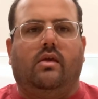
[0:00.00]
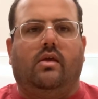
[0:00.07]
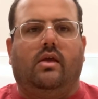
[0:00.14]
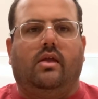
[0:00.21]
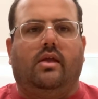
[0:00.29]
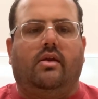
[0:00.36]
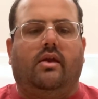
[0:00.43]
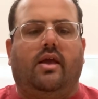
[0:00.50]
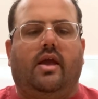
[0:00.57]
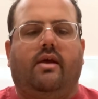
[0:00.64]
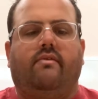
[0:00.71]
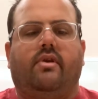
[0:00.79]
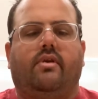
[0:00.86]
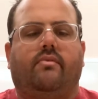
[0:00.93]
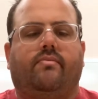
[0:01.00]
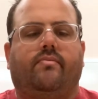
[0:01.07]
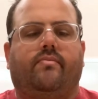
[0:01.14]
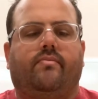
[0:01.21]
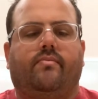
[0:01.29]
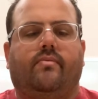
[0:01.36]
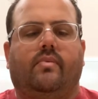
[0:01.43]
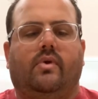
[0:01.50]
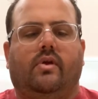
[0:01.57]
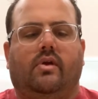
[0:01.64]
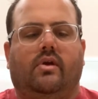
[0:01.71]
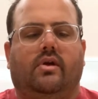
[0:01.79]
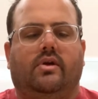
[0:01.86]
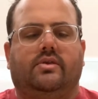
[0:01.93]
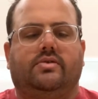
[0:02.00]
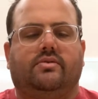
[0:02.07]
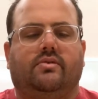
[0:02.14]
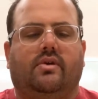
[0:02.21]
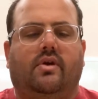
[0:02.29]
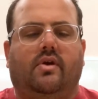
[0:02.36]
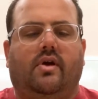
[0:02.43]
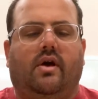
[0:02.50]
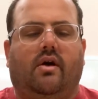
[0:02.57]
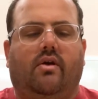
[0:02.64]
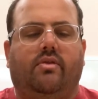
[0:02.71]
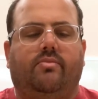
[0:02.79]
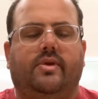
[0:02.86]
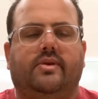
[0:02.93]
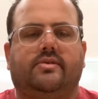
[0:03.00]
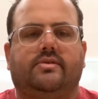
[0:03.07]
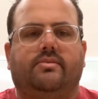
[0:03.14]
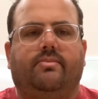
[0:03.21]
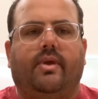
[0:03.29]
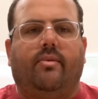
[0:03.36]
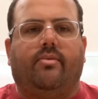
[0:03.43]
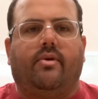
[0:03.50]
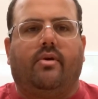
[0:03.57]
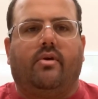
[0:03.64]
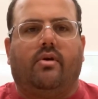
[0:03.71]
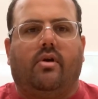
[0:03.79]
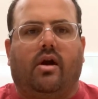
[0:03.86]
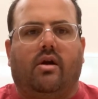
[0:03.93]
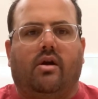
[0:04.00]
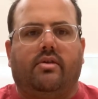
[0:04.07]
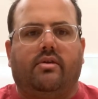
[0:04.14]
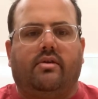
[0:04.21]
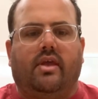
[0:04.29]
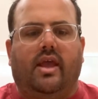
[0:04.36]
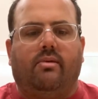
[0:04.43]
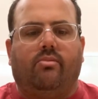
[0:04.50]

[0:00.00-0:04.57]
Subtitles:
And there you have it. So now all the pieces of paper are on the tag